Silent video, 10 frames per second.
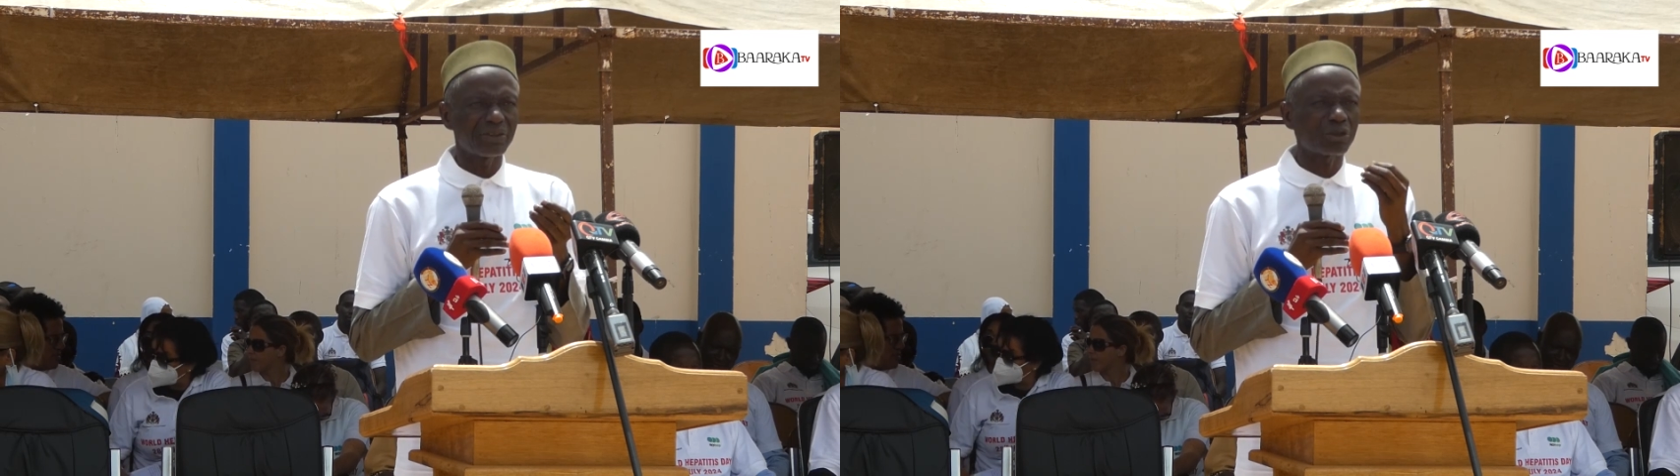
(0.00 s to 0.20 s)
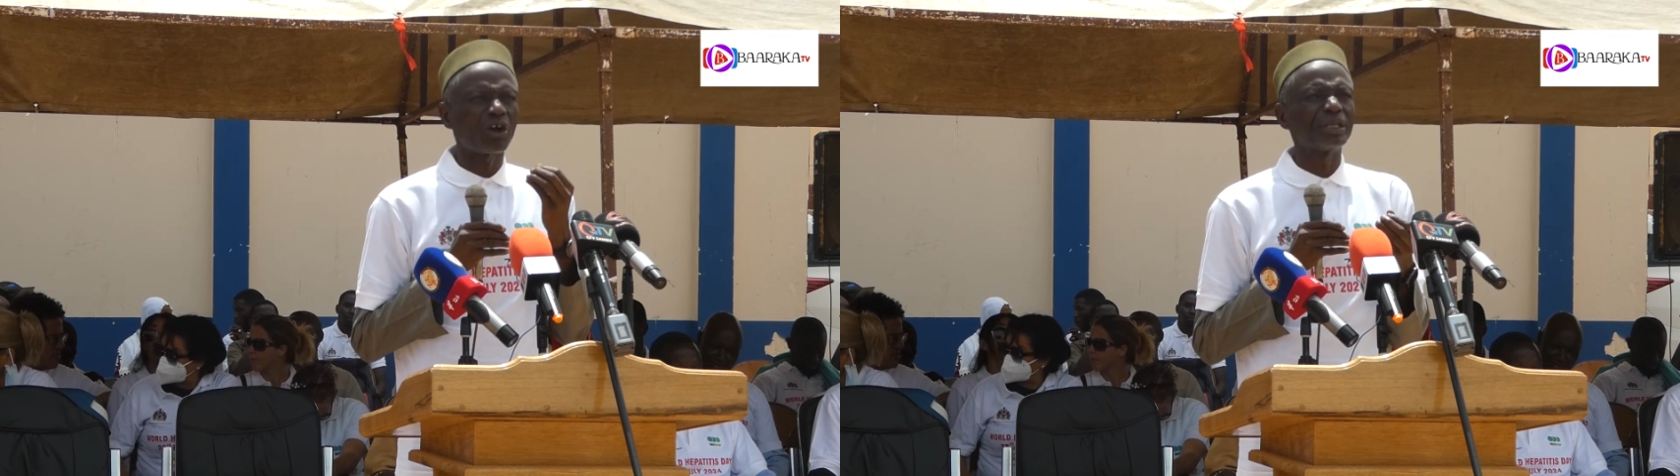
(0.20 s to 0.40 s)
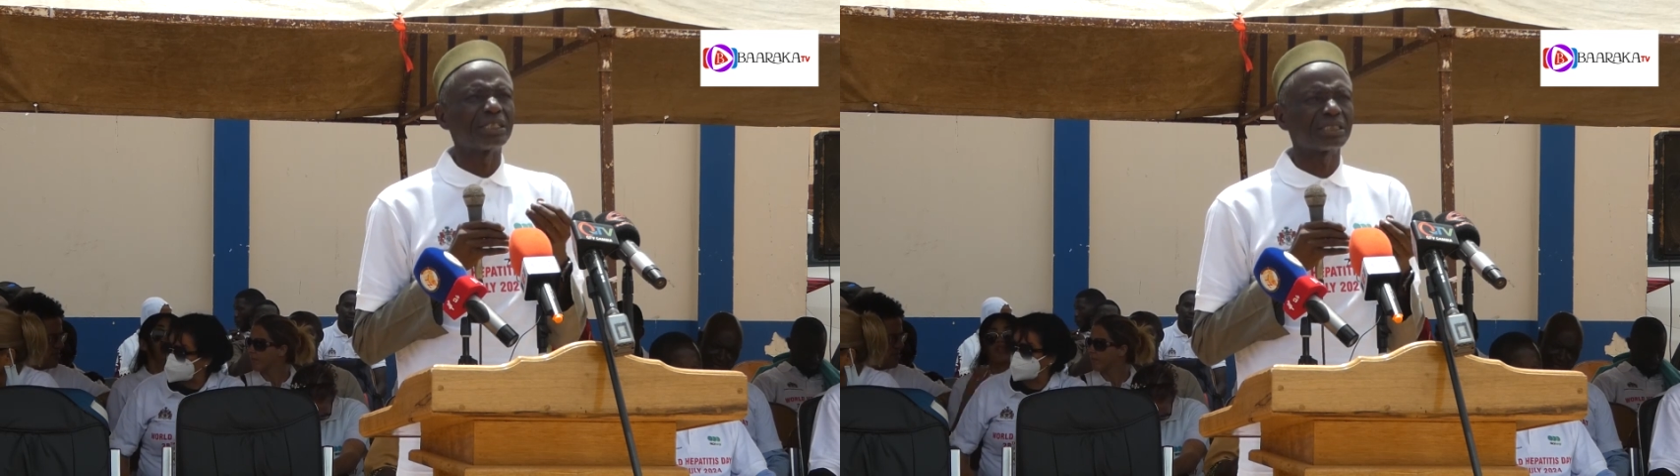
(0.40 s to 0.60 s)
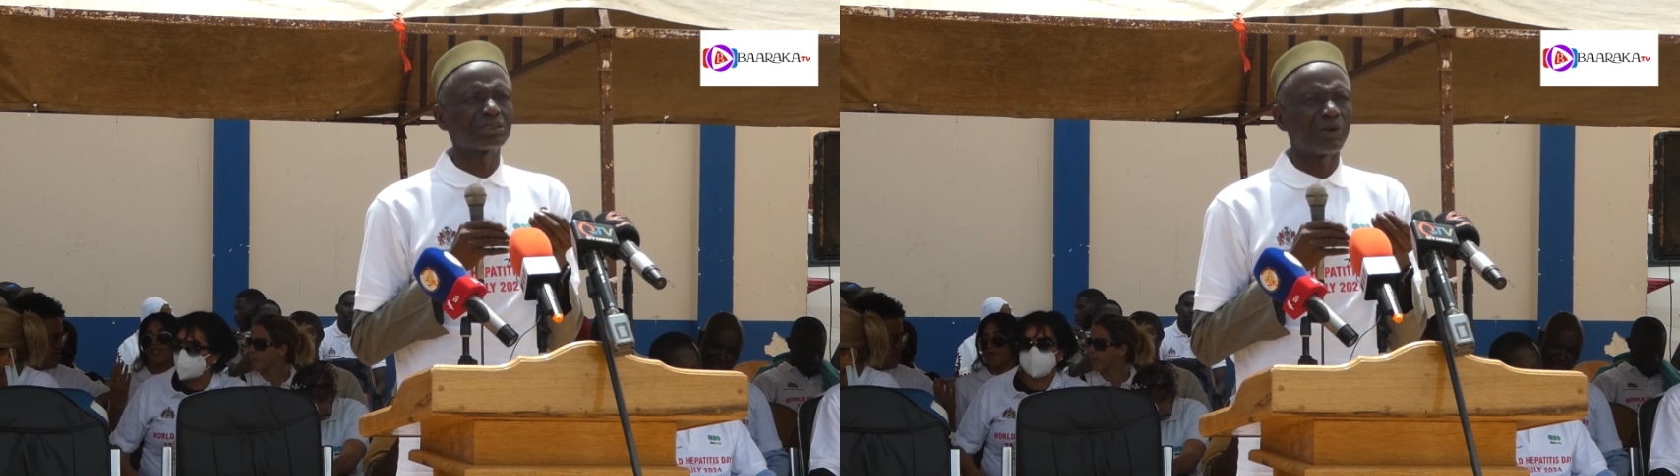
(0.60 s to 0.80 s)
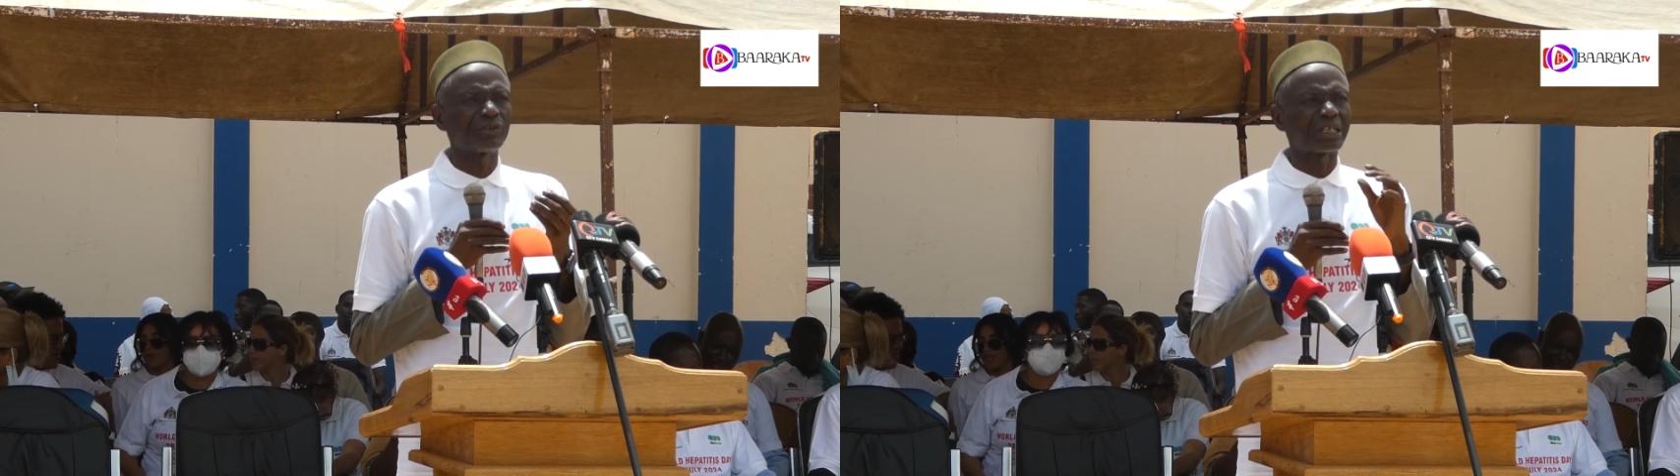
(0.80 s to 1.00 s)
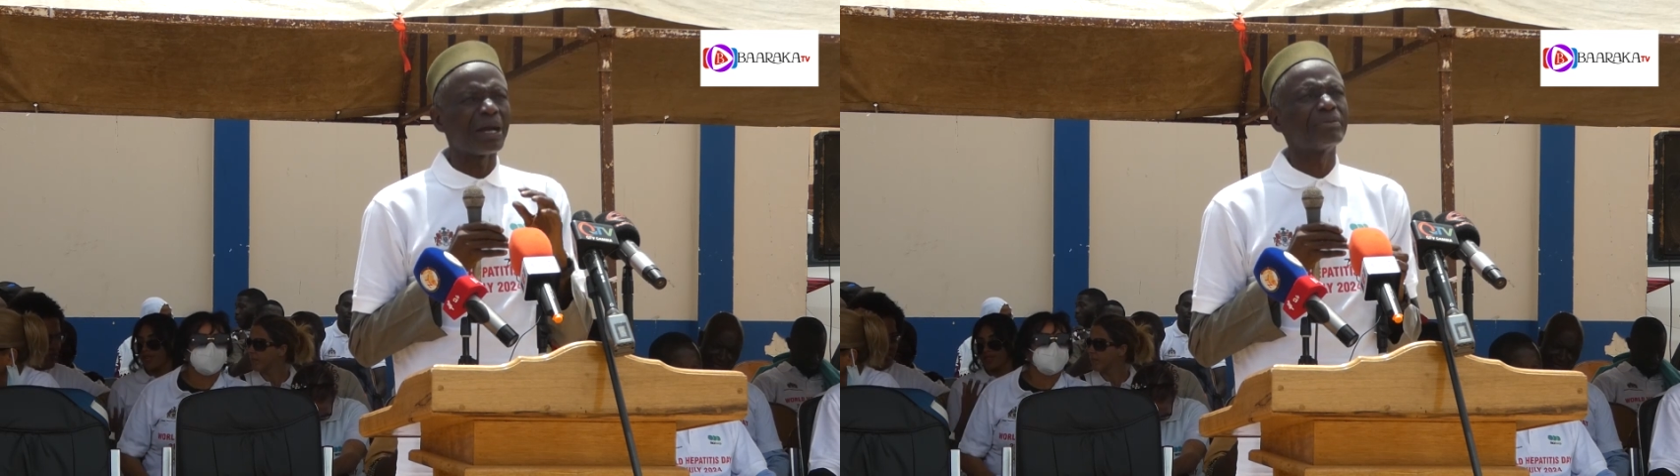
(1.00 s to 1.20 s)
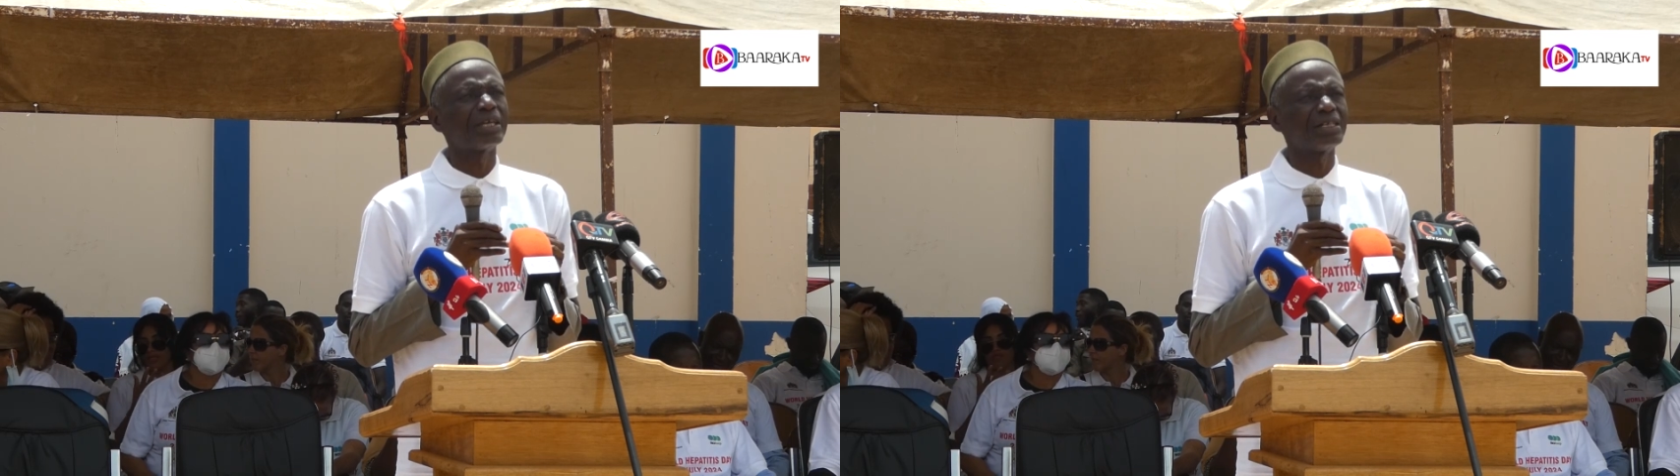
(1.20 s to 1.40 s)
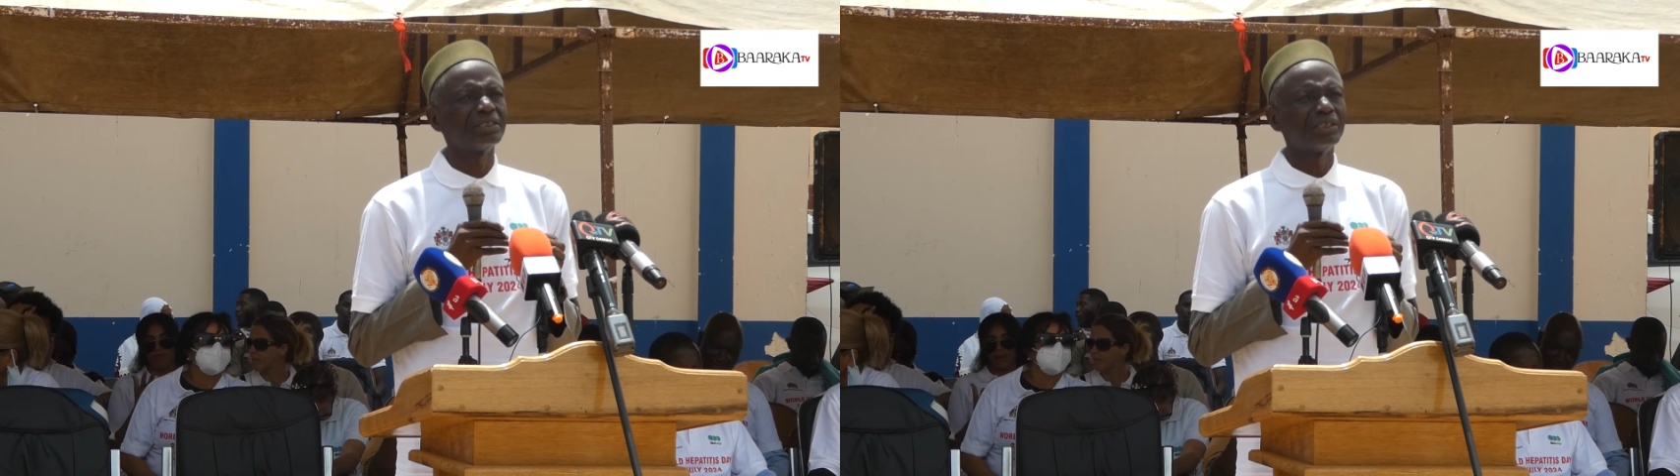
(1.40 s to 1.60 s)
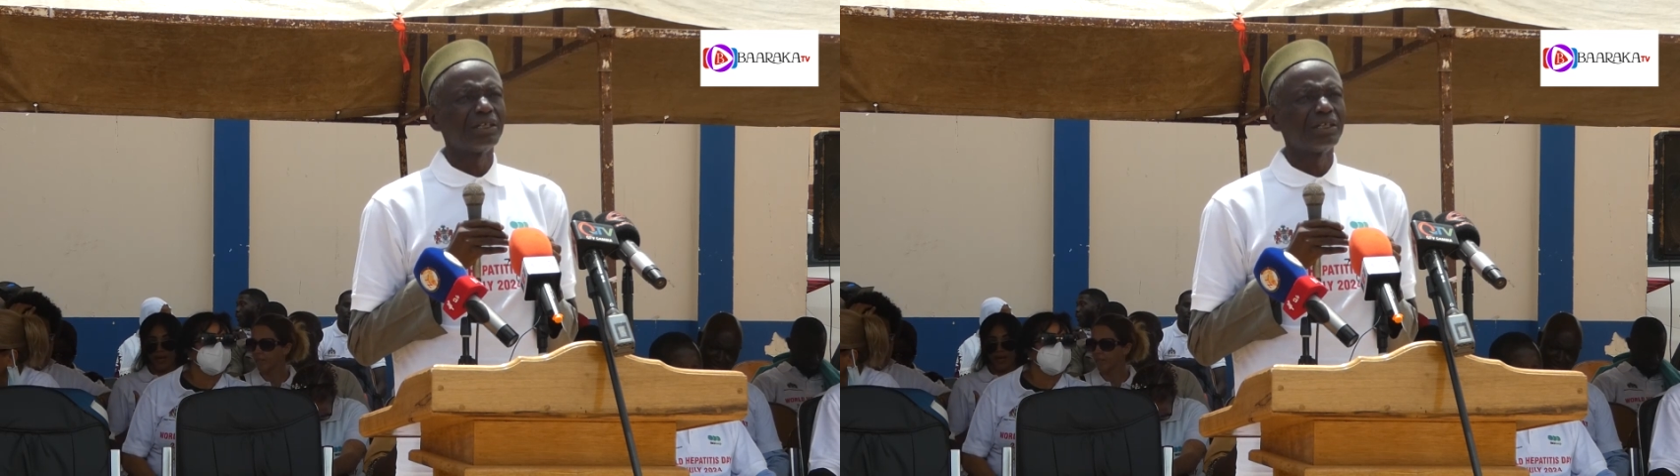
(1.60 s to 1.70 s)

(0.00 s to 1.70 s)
the communities of the Gambia